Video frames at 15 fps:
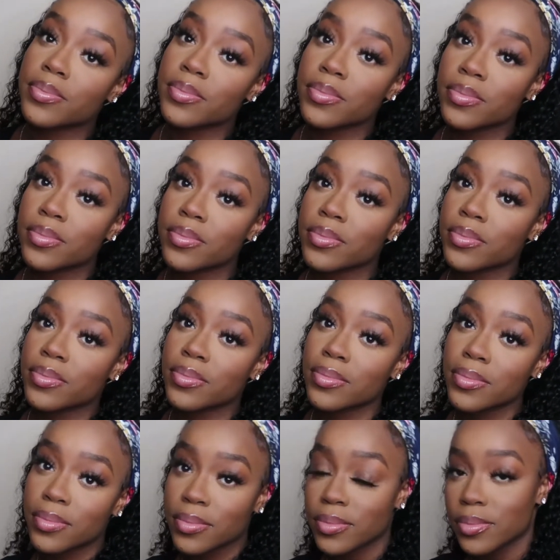
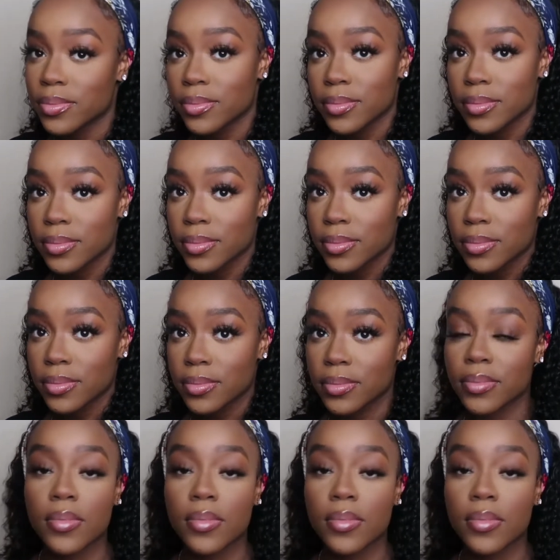(no one is talking)